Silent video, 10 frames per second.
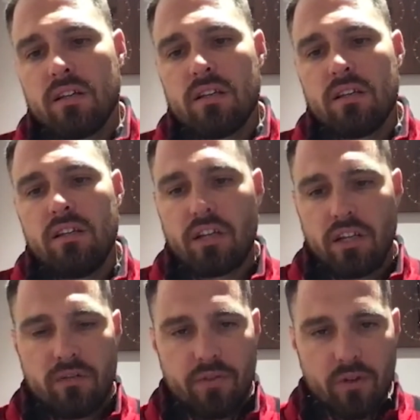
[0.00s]
You're
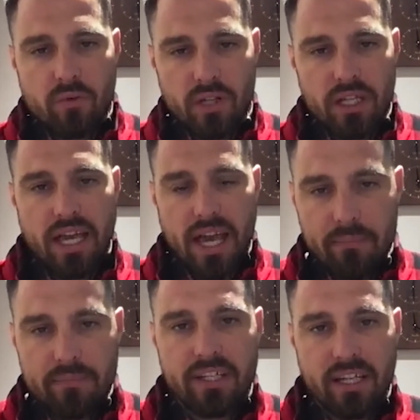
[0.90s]
going to feel really
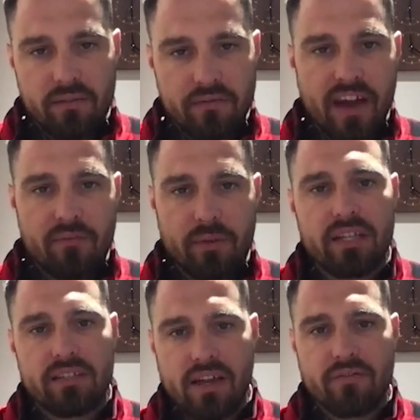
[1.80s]
empty 5
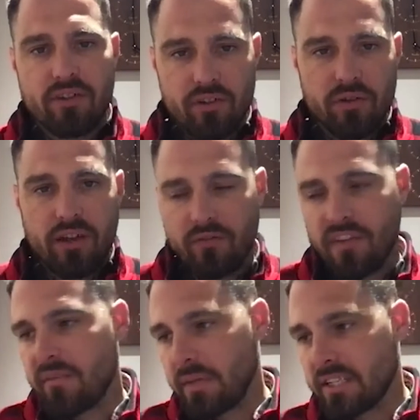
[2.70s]
minutes after doing it,
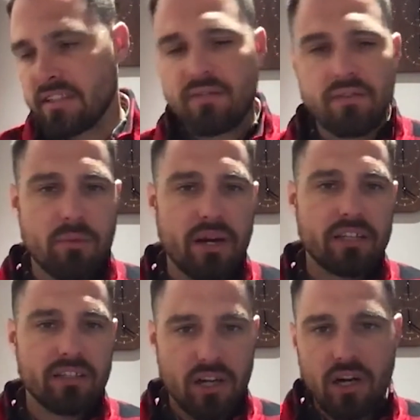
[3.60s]
5 minutes after
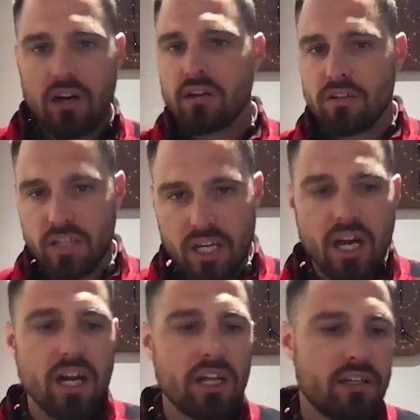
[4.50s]
buying the car or the
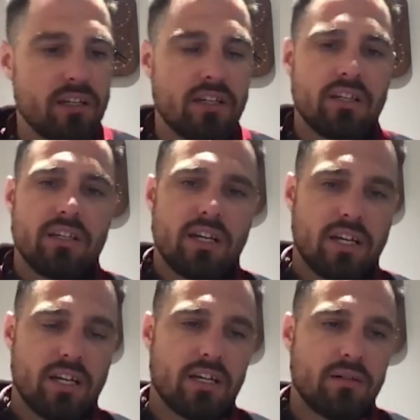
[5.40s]
yacht.
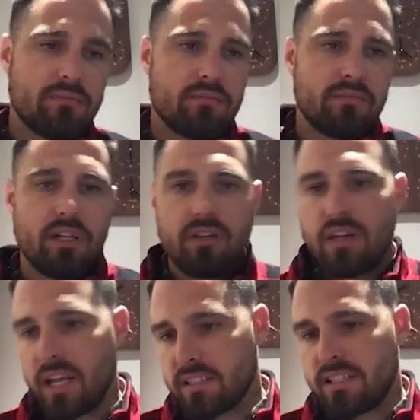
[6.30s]
The
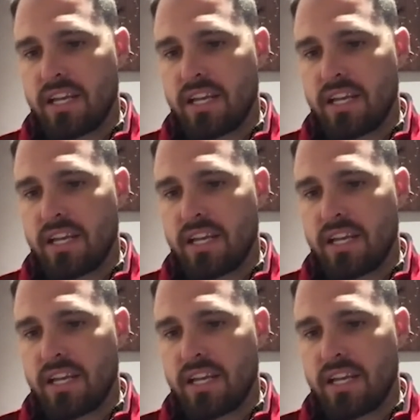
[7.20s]
next day